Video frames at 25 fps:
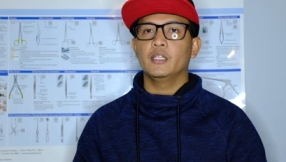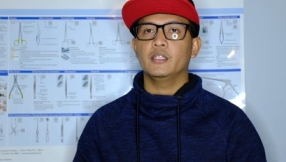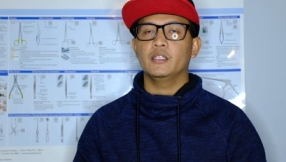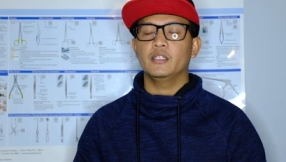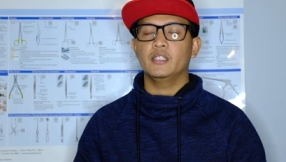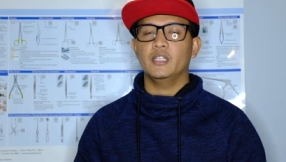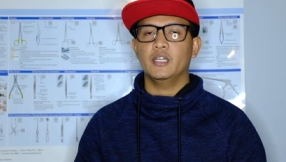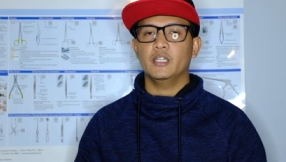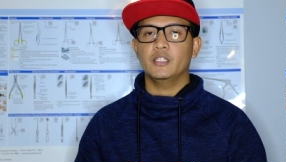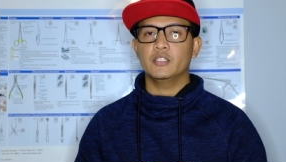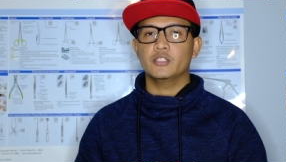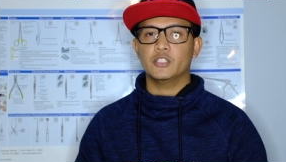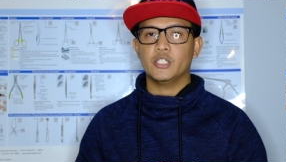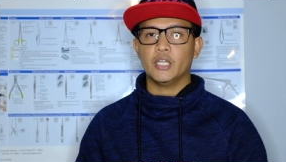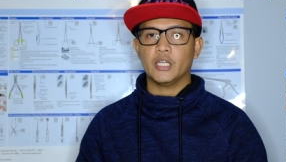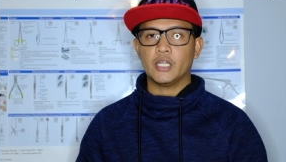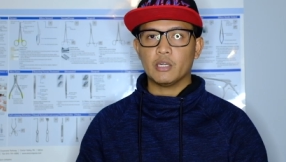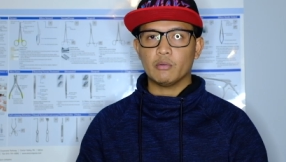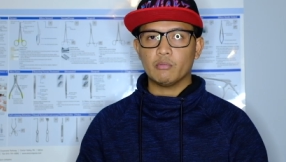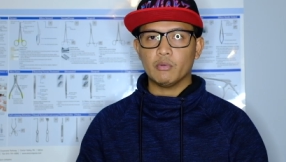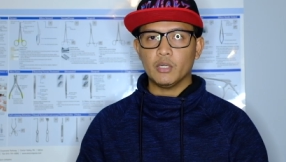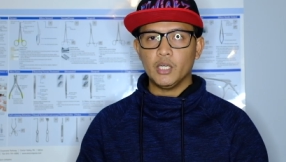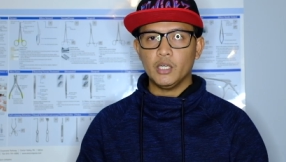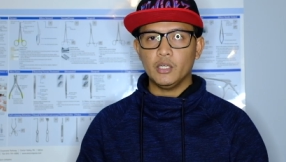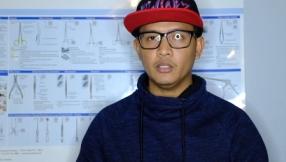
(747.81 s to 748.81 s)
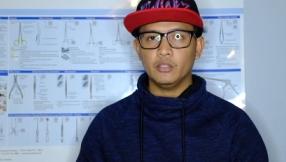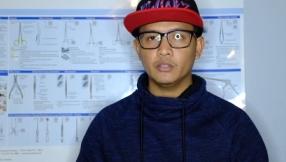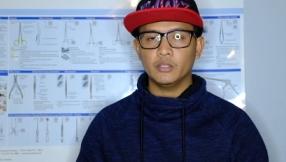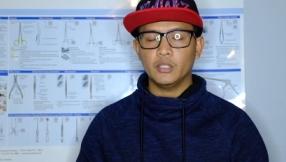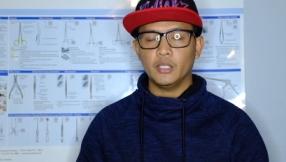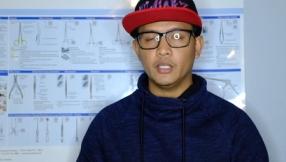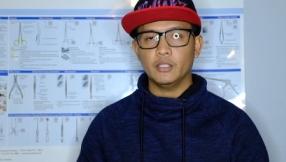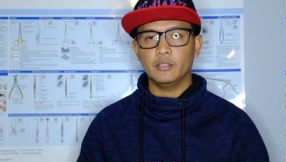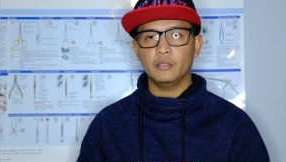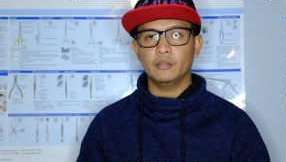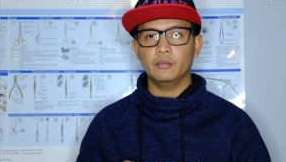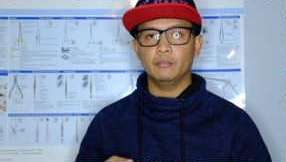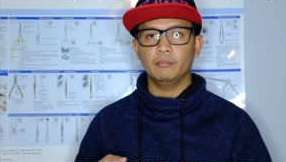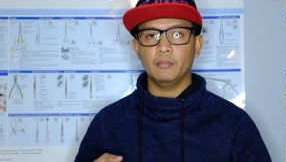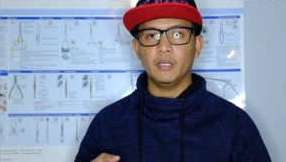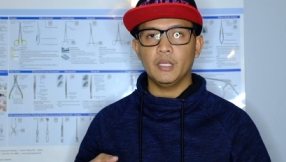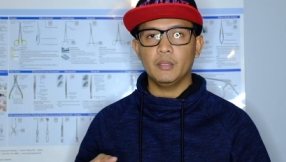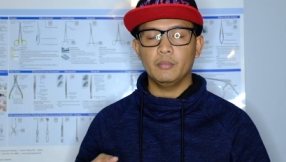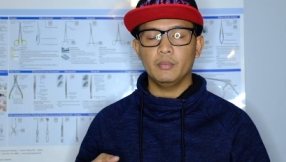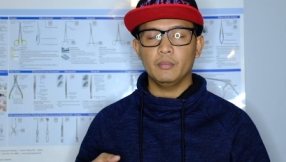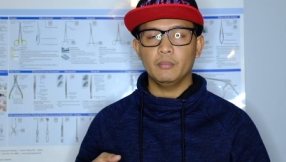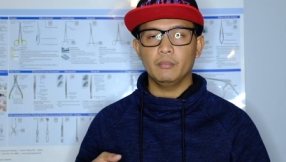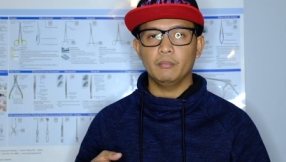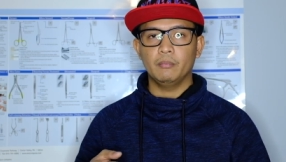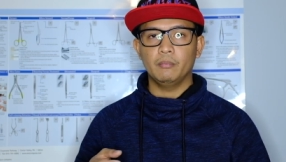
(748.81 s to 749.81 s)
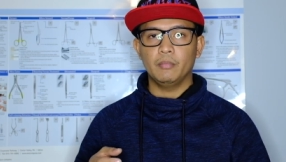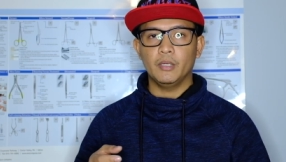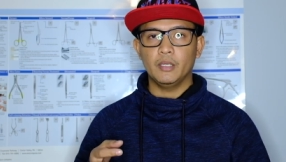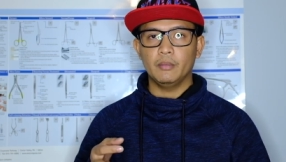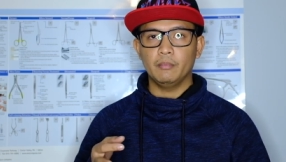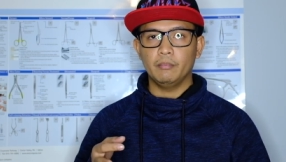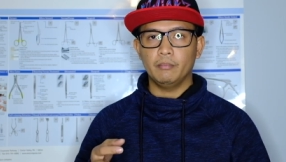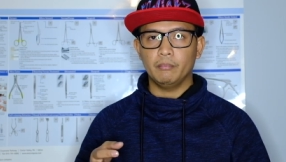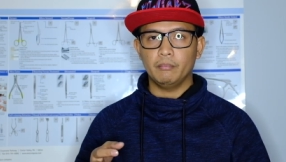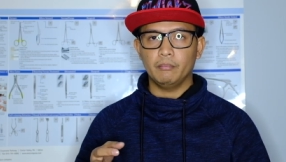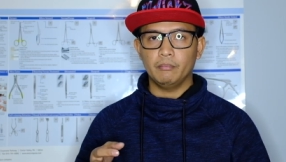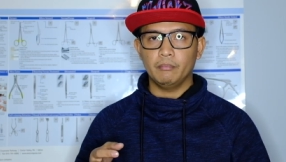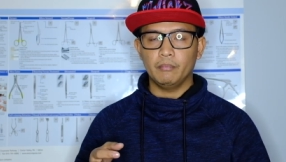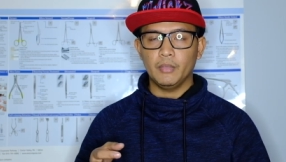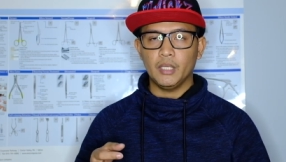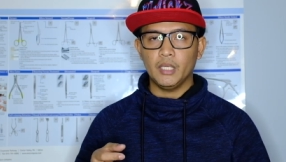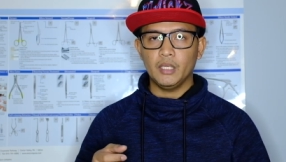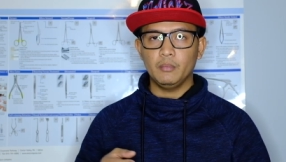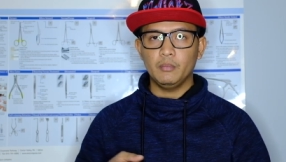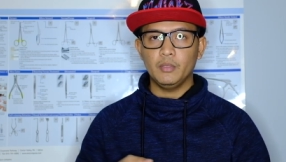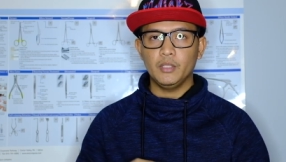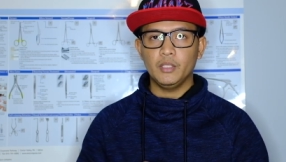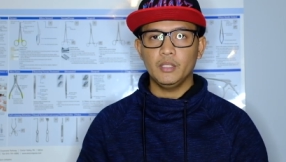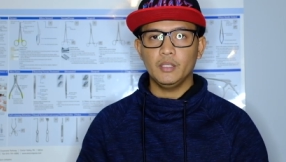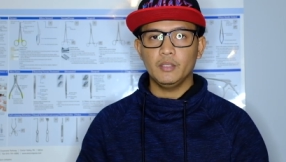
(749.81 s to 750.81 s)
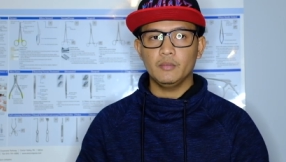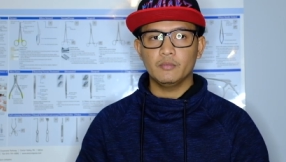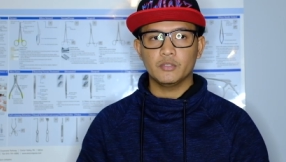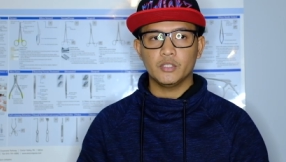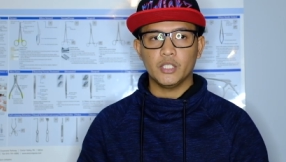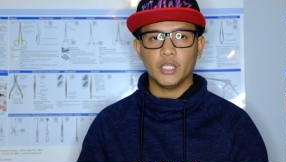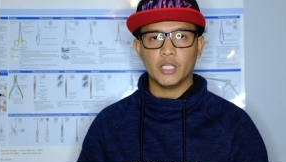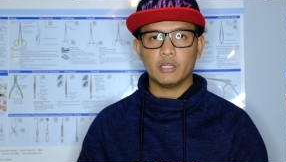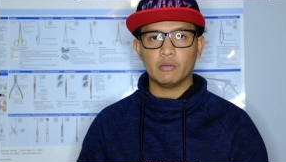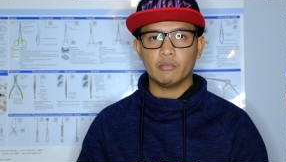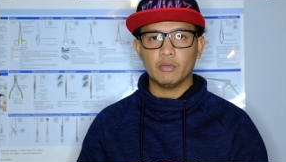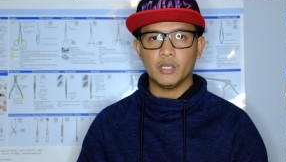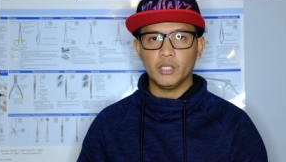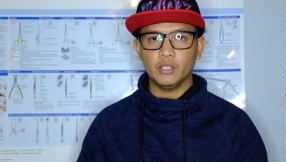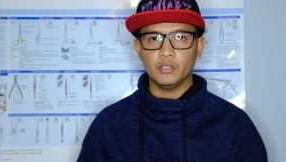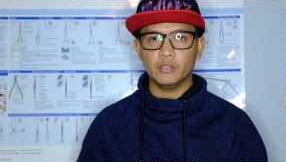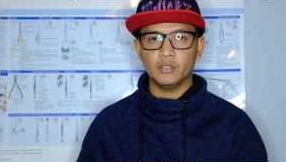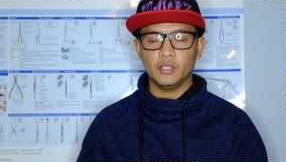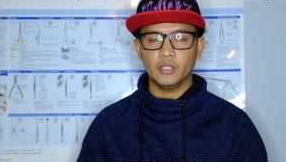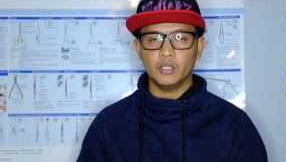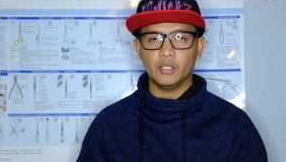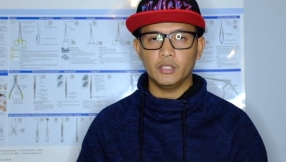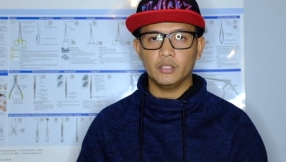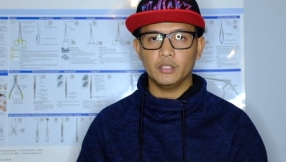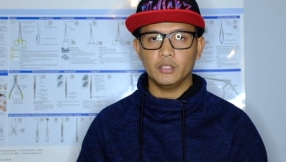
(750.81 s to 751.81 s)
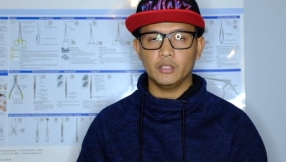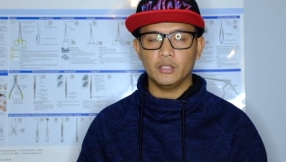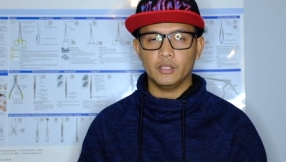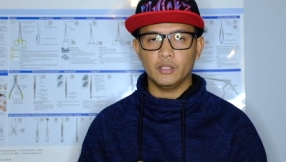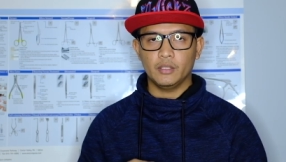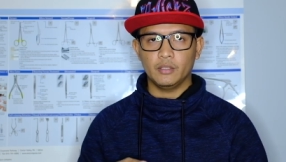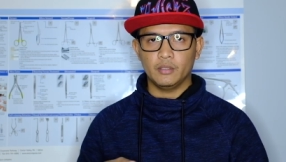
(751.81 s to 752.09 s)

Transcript: then check around and maybe check around the